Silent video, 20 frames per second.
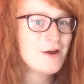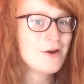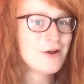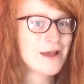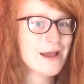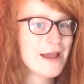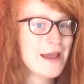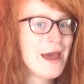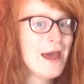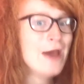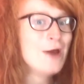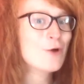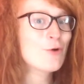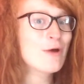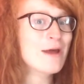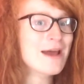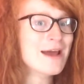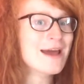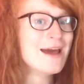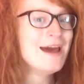Okay,
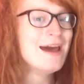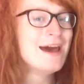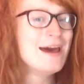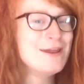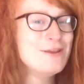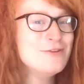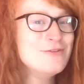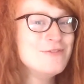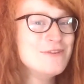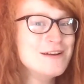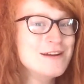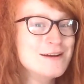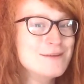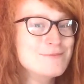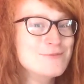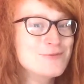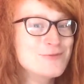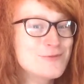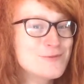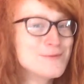quick, end the video
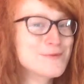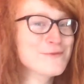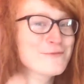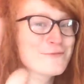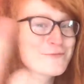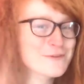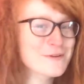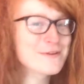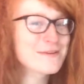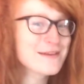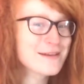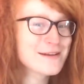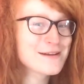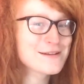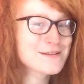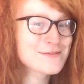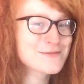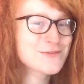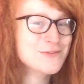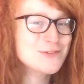before my fairy
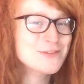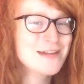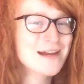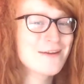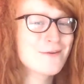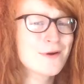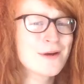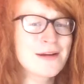lights fall down.